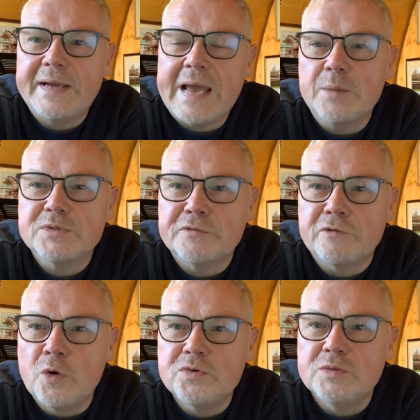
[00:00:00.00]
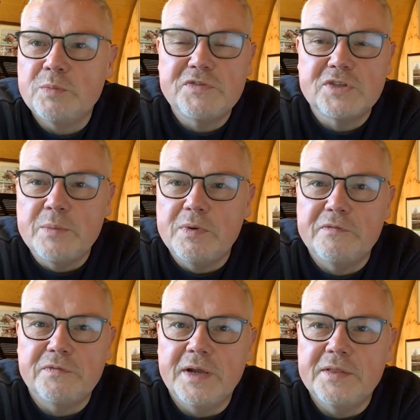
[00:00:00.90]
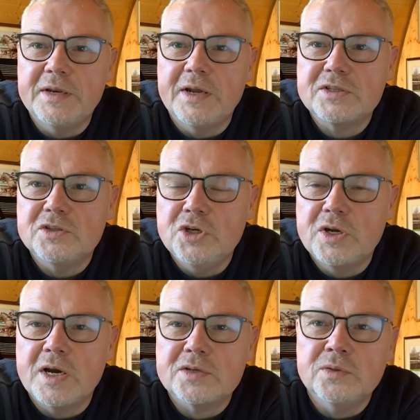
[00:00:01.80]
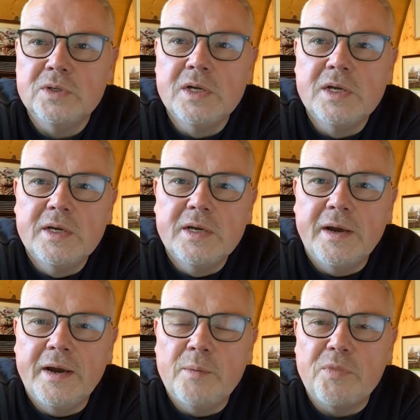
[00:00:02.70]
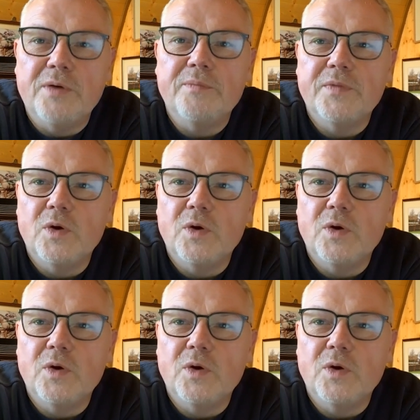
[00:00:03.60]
Gallops are frozen. We've seen with like the likes of Newcastle that